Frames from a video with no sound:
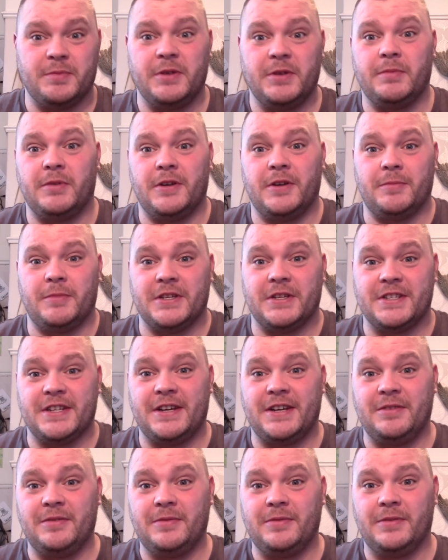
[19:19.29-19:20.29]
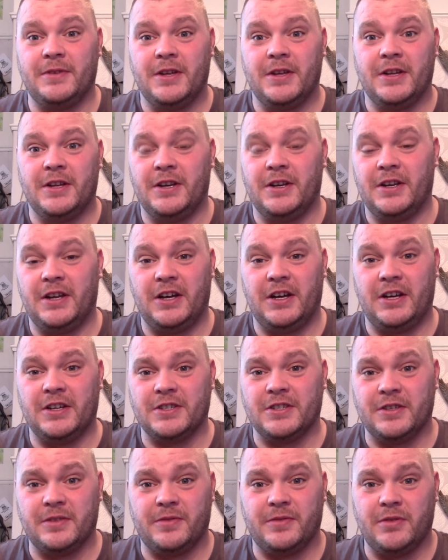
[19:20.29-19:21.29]
People like myself,
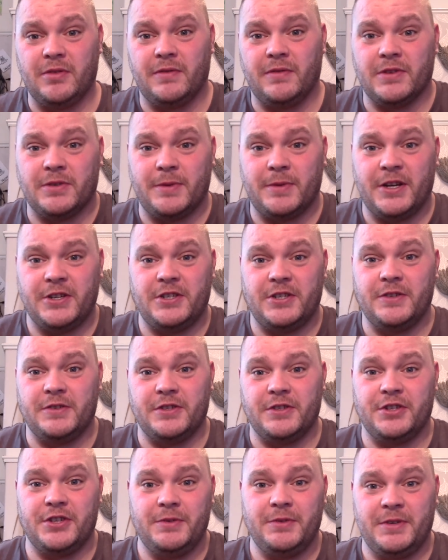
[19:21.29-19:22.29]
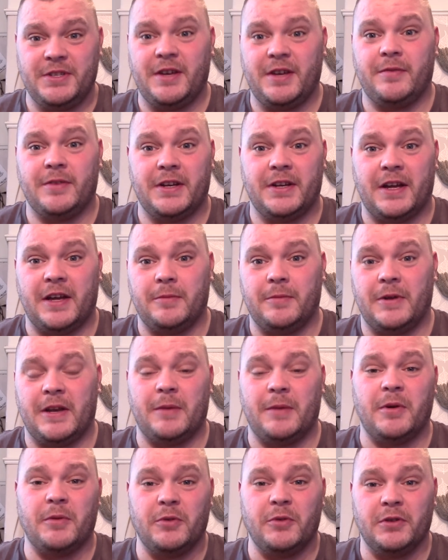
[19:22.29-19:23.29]
Lard and a few others, we actually used to shoot 7 and 8mm
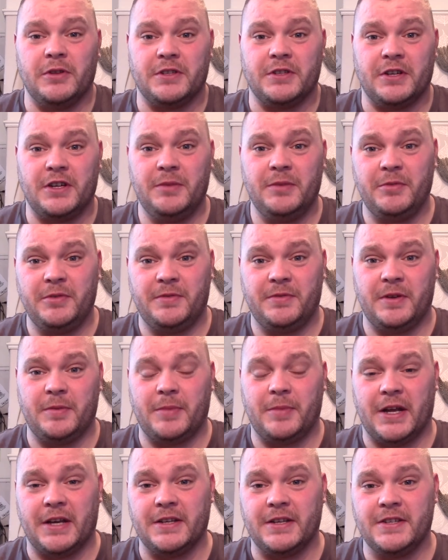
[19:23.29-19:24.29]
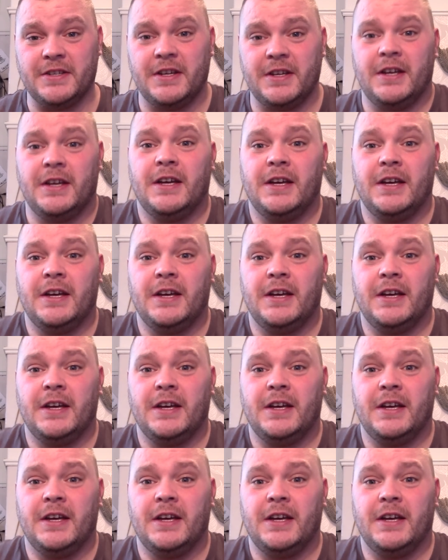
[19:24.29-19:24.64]
ammo all the time with fin bands,